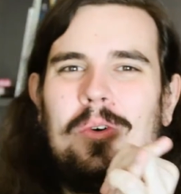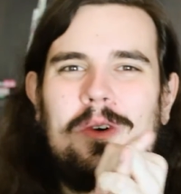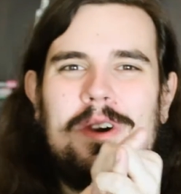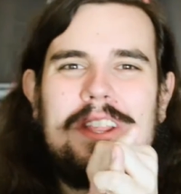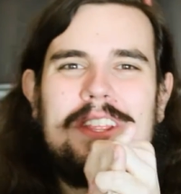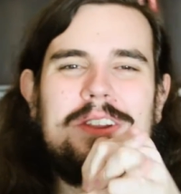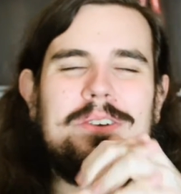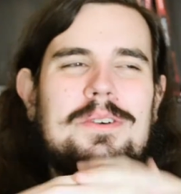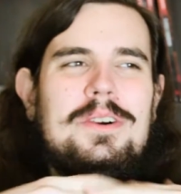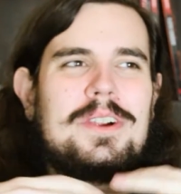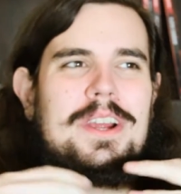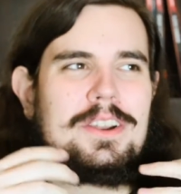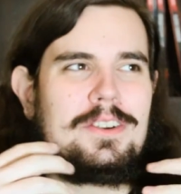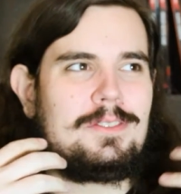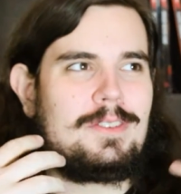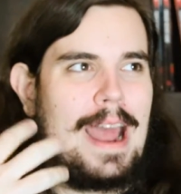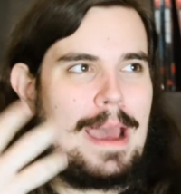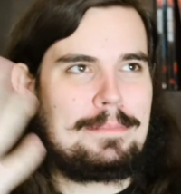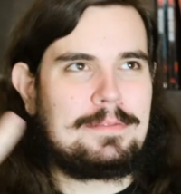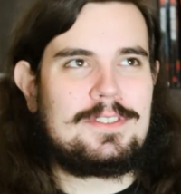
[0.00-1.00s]
when you are
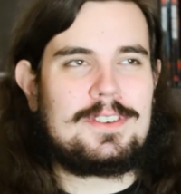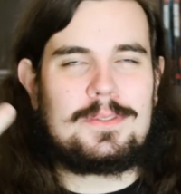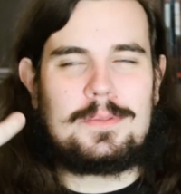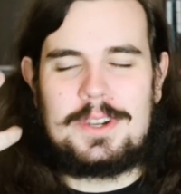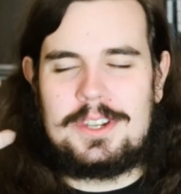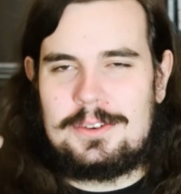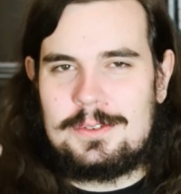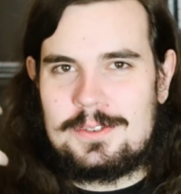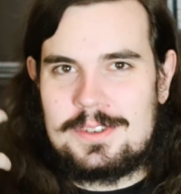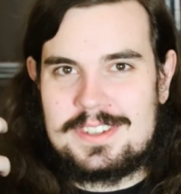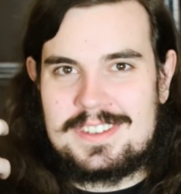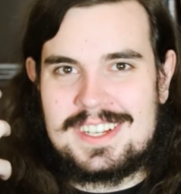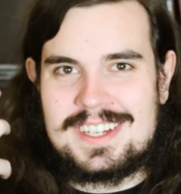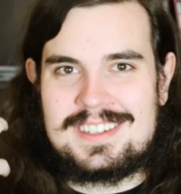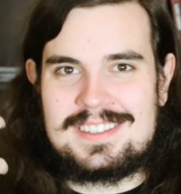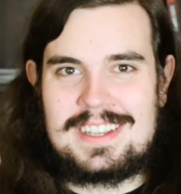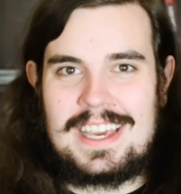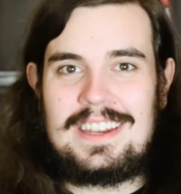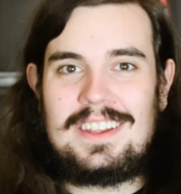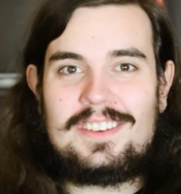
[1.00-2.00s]
enraptured, when you're just
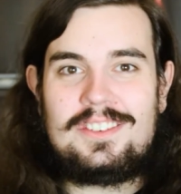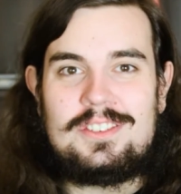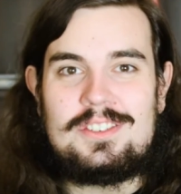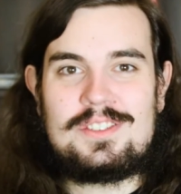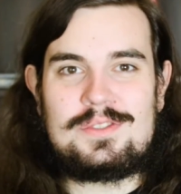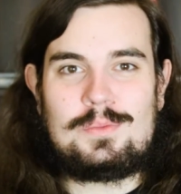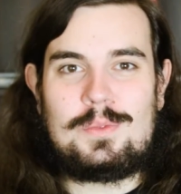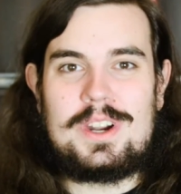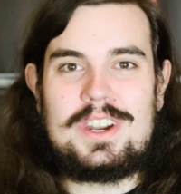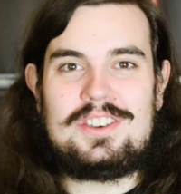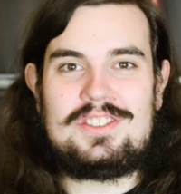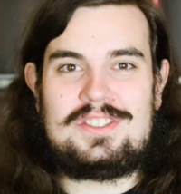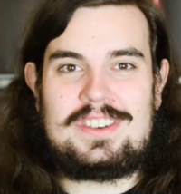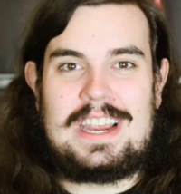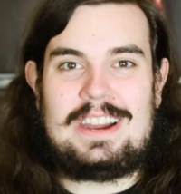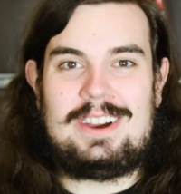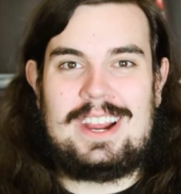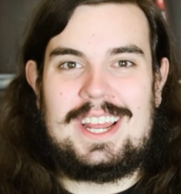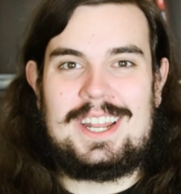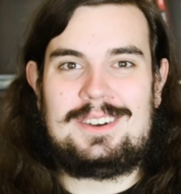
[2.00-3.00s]
excited, you just want to
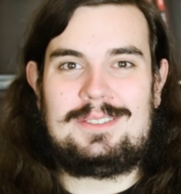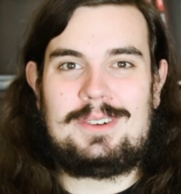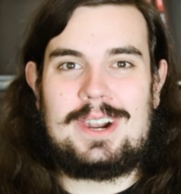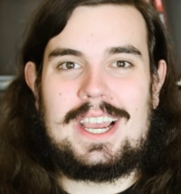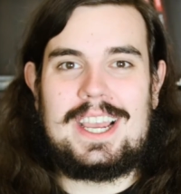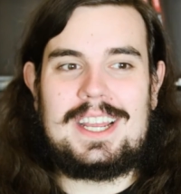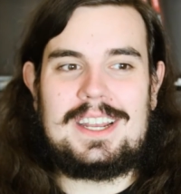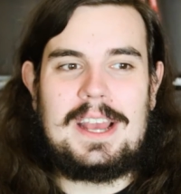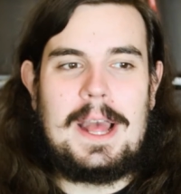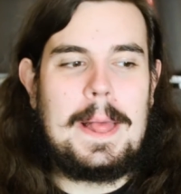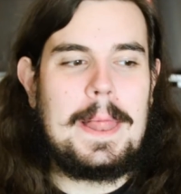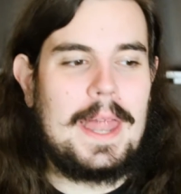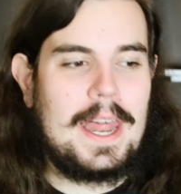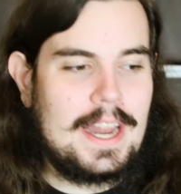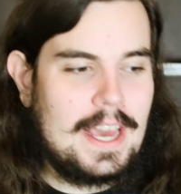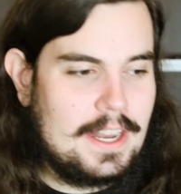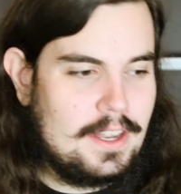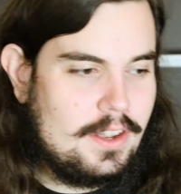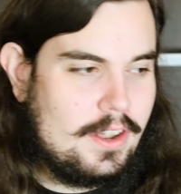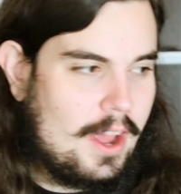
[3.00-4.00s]
share it, right? And
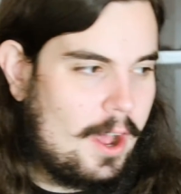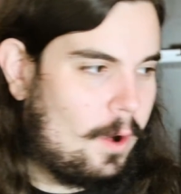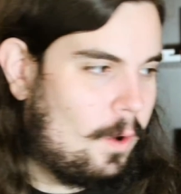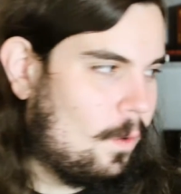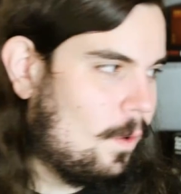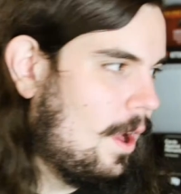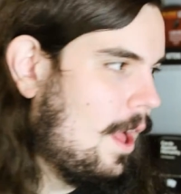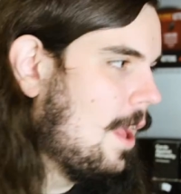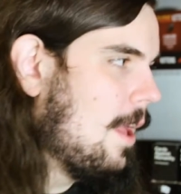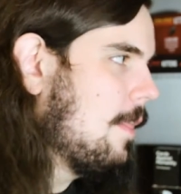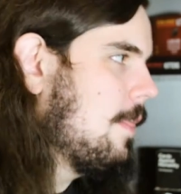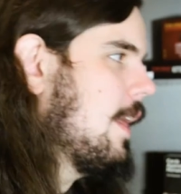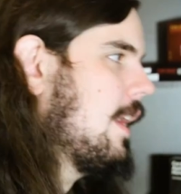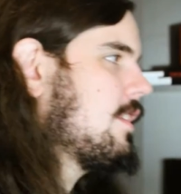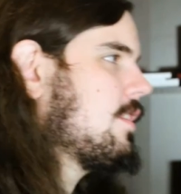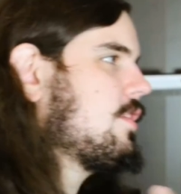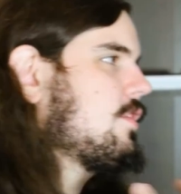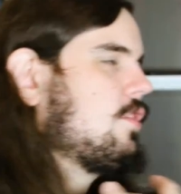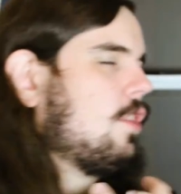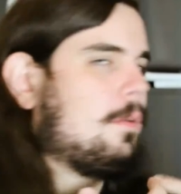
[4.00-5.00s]
I know that
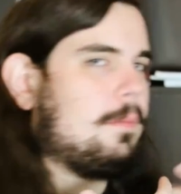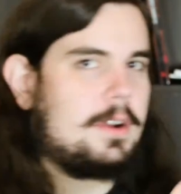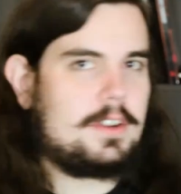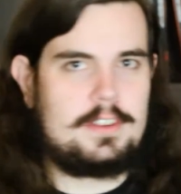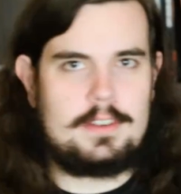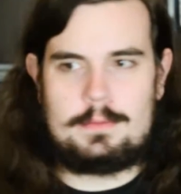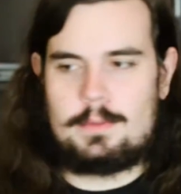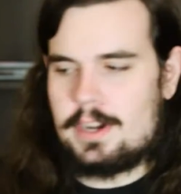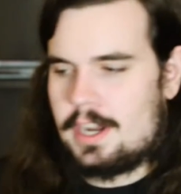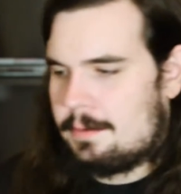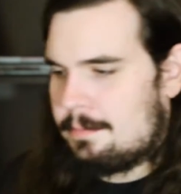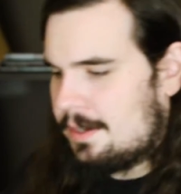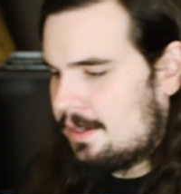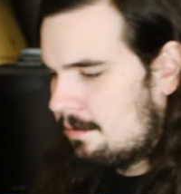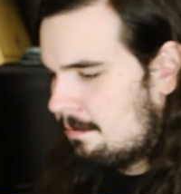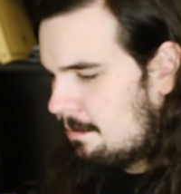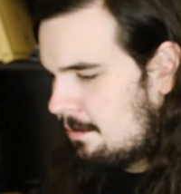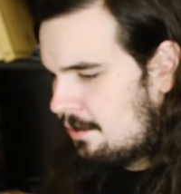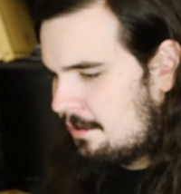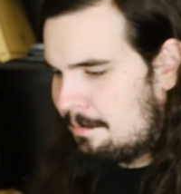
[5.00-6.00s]
so much of what I've
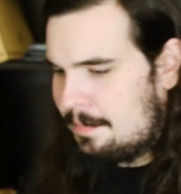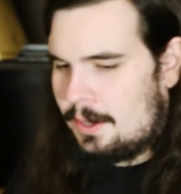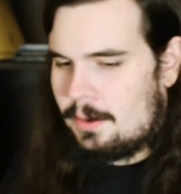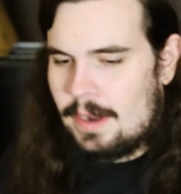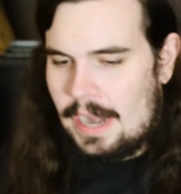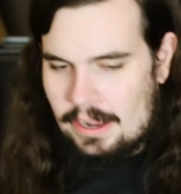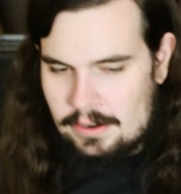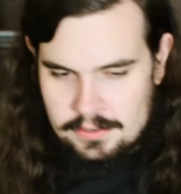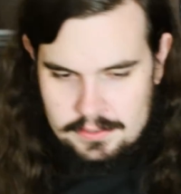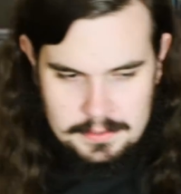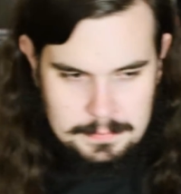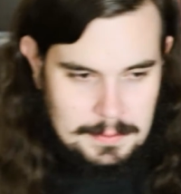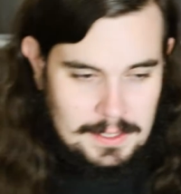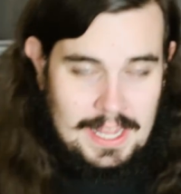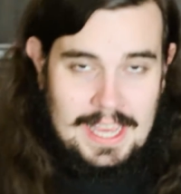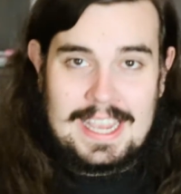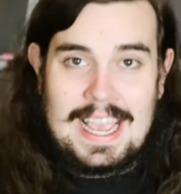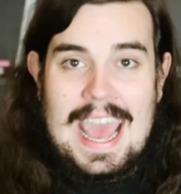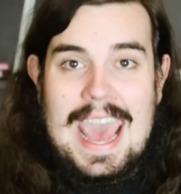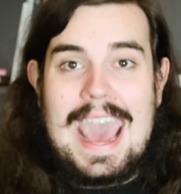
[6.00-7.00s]
been spewing out has just been
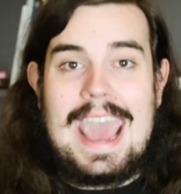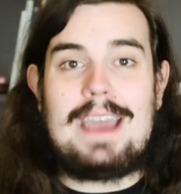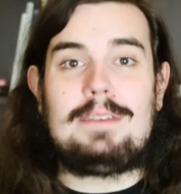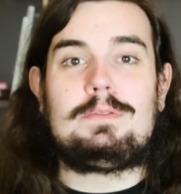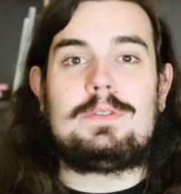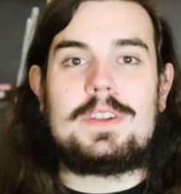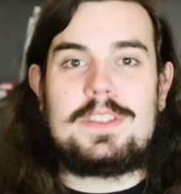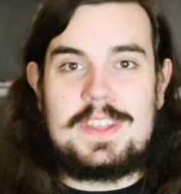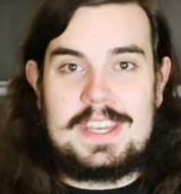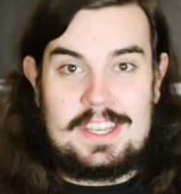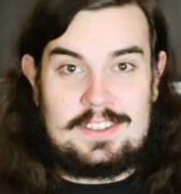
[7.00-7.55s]
like everything